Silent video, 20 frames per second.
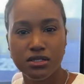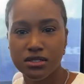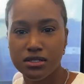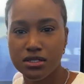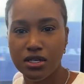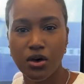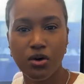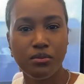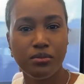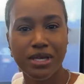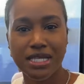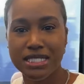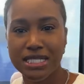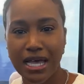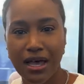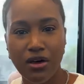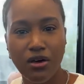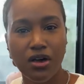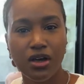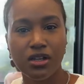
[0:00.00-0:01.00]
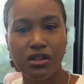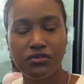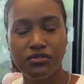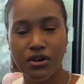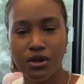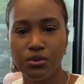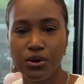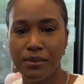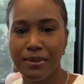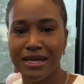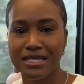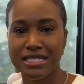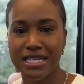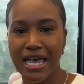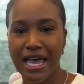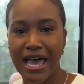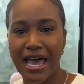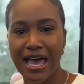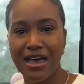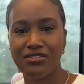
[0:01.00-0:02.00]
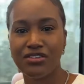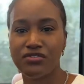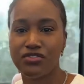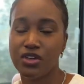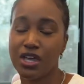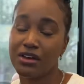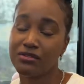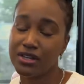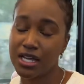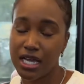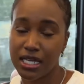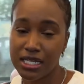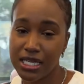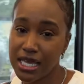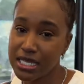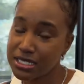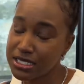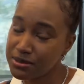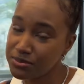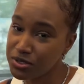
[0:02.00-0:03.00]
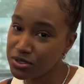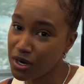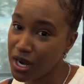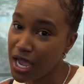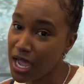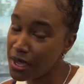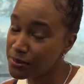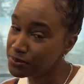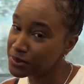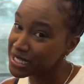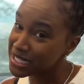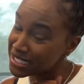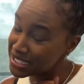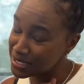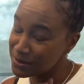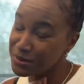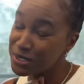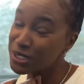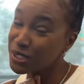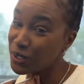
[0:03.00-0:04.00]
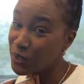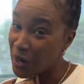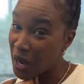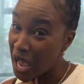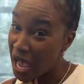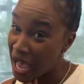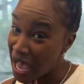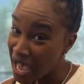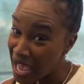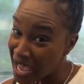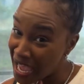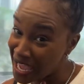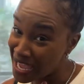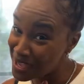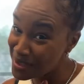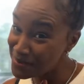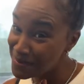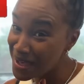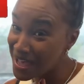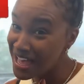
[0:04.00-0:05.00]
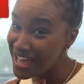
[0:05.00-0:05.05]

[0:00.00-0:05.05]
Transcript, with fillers: don't miss out on the fun we're about to have. If you have not yet subscribed, please subscribe,